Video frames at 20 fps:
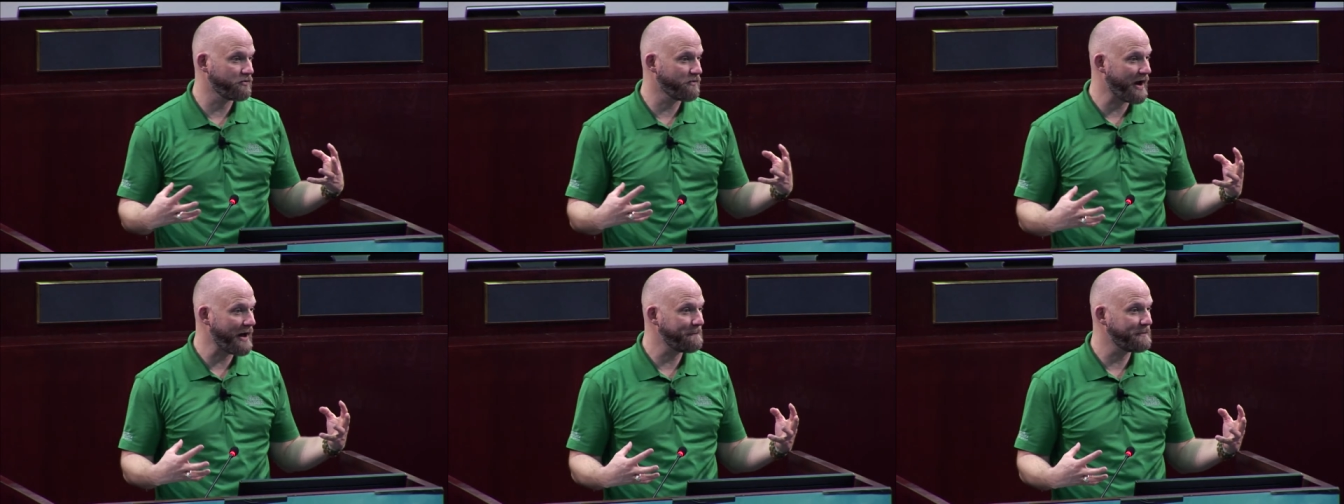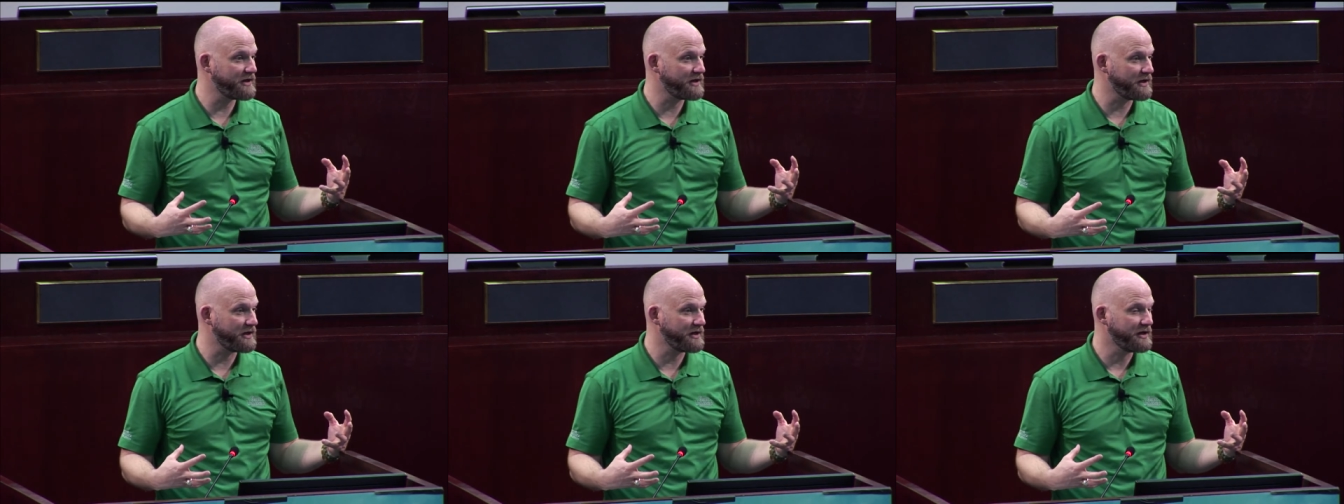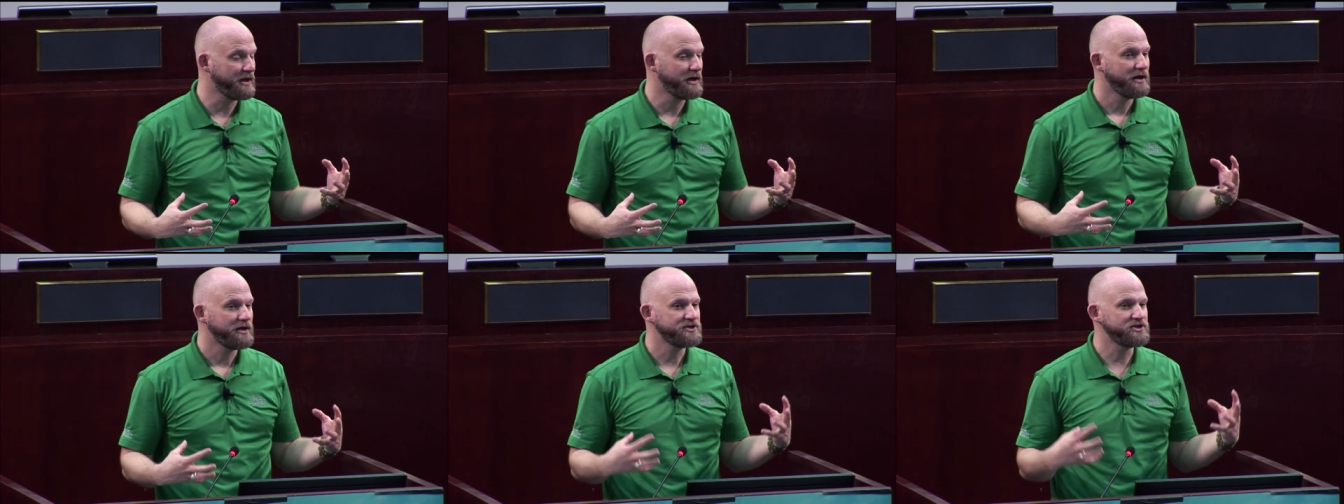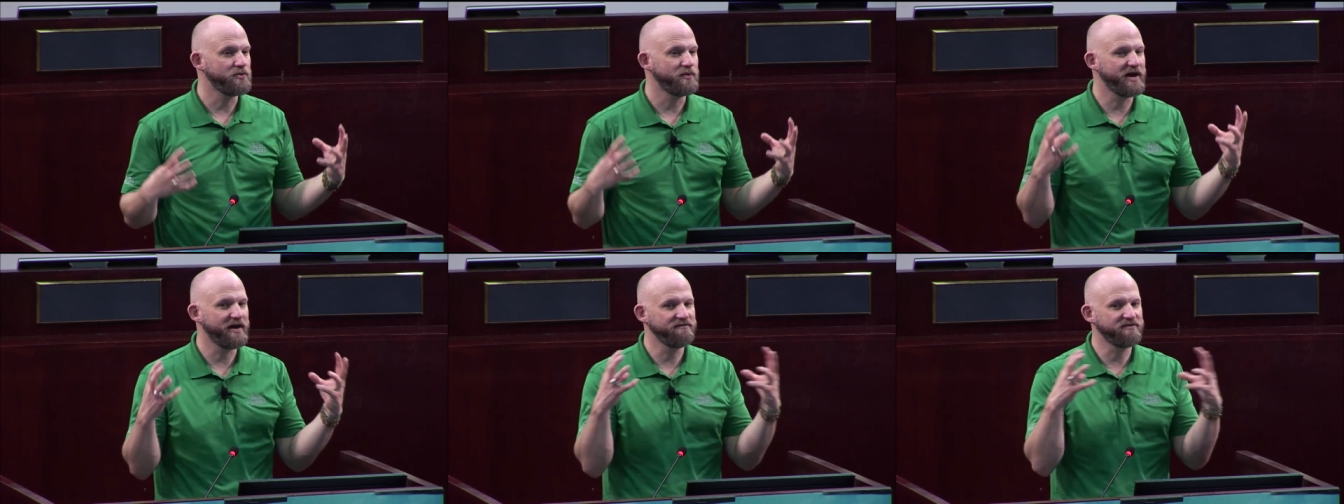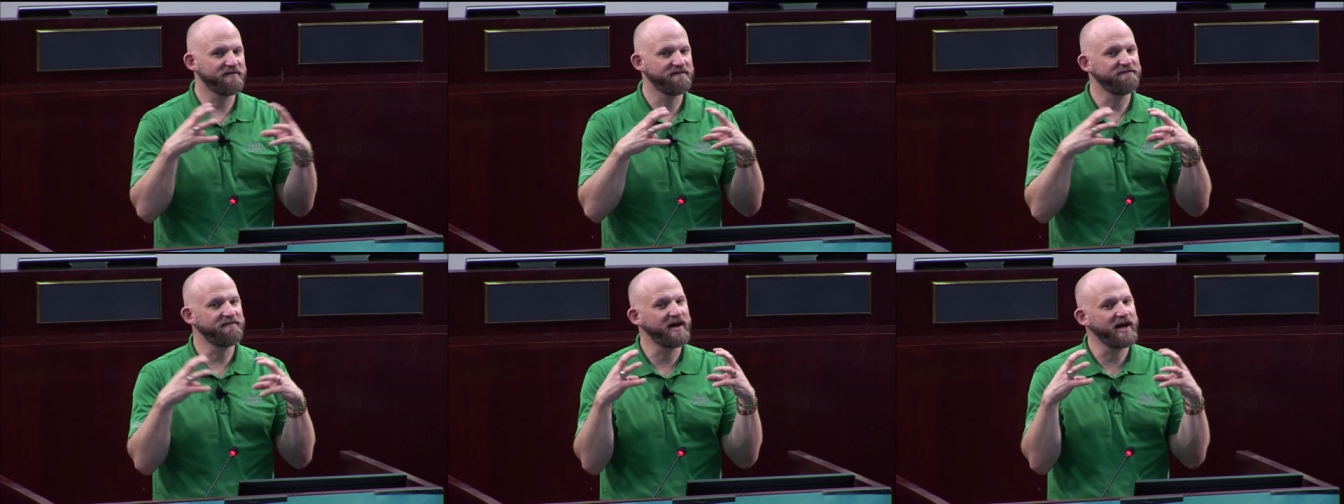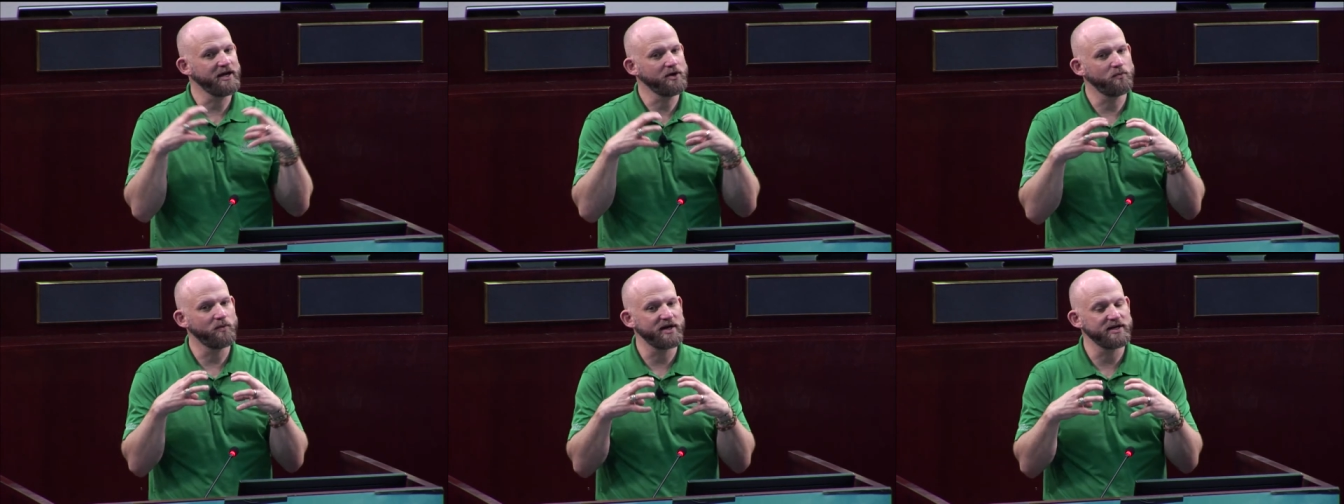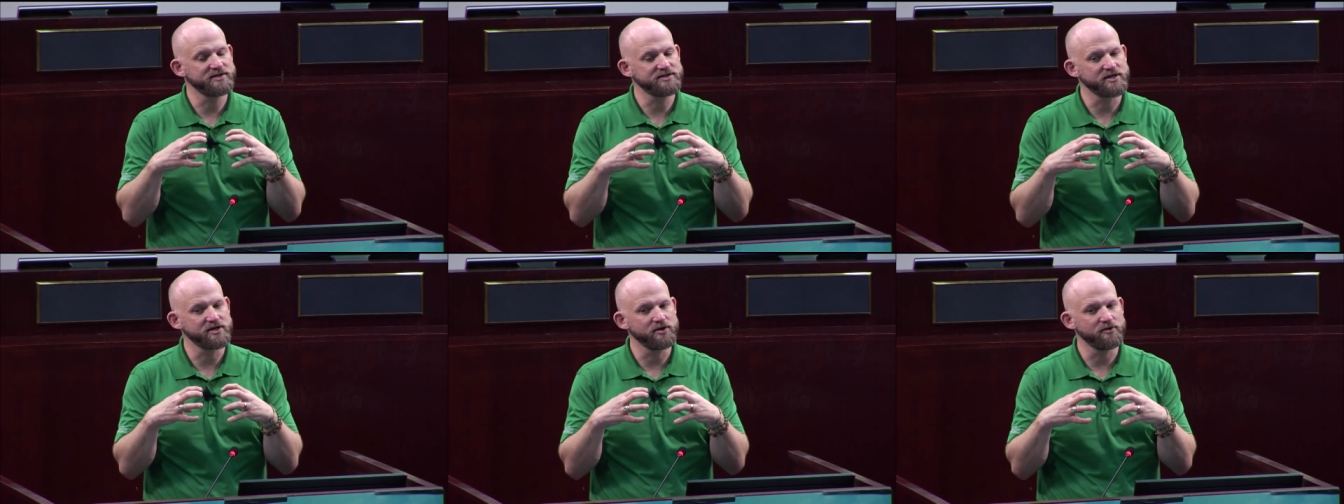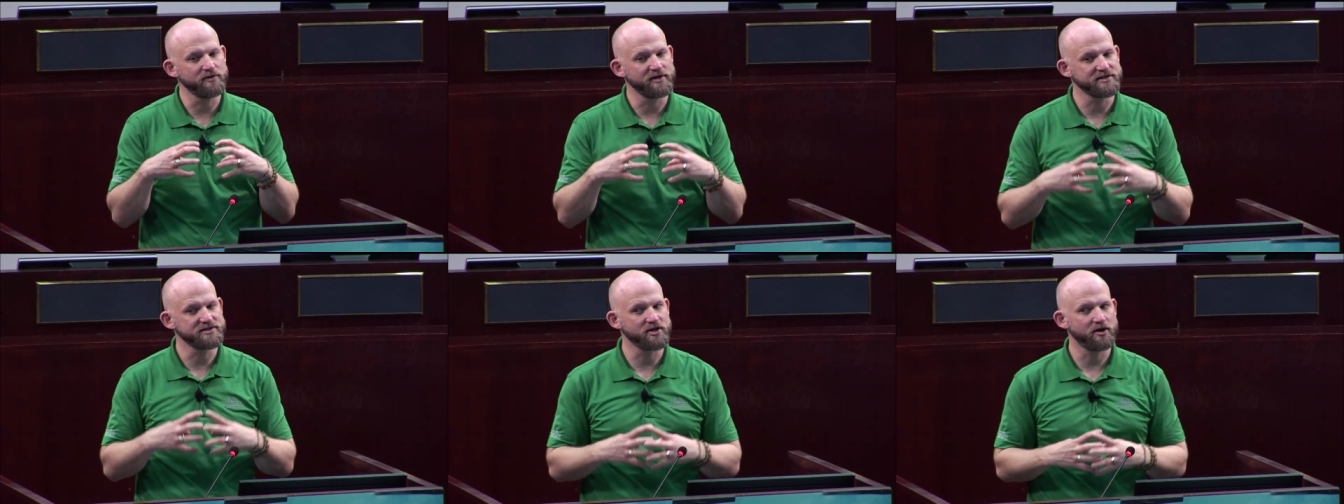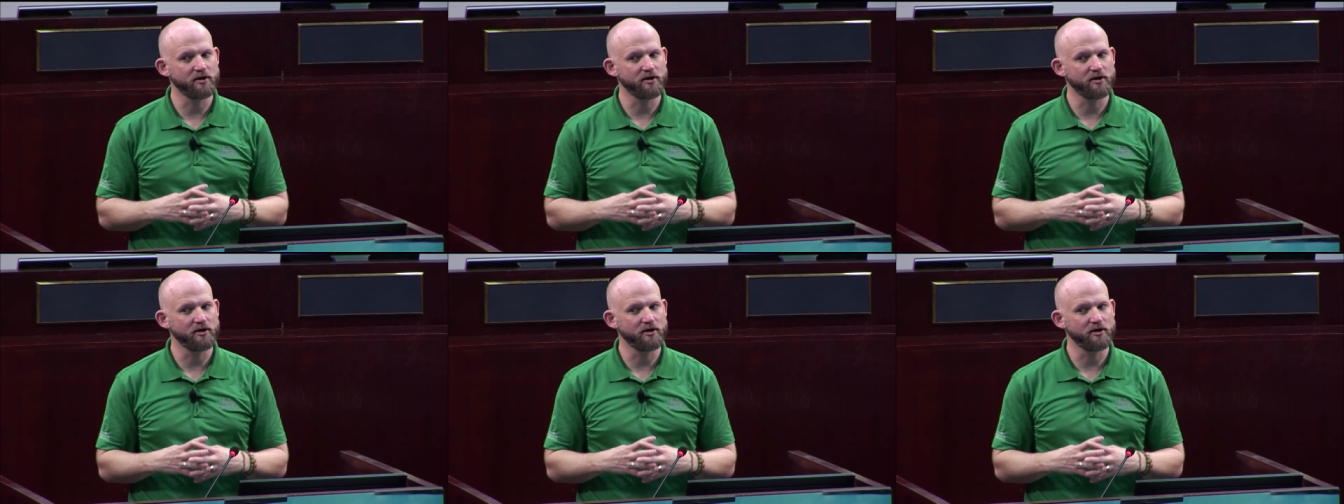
rapidly. So we have to find ways to do this.